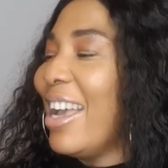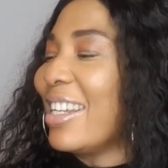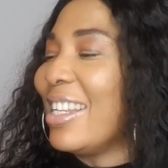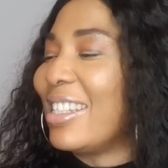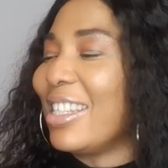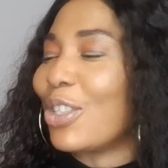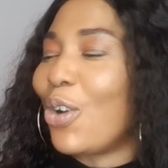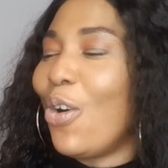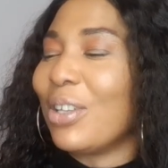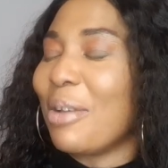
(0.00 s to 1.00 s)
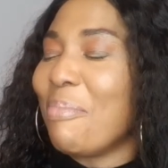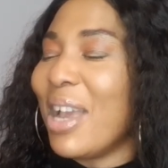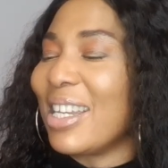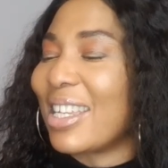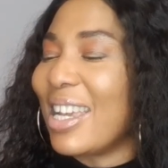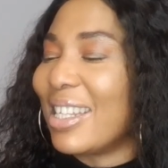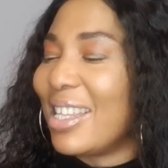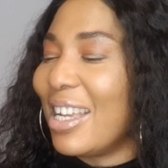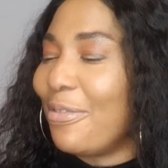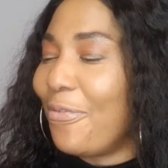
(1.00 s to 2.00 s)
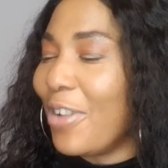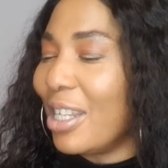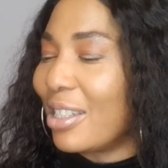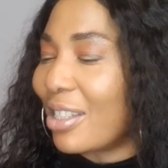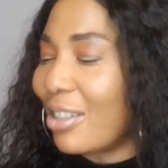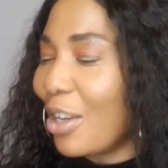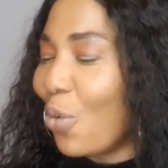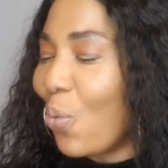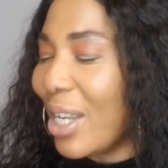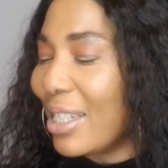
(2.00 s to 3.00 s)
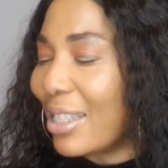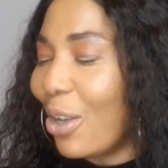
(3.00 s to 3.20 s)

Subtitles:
this is called the medicated face cream with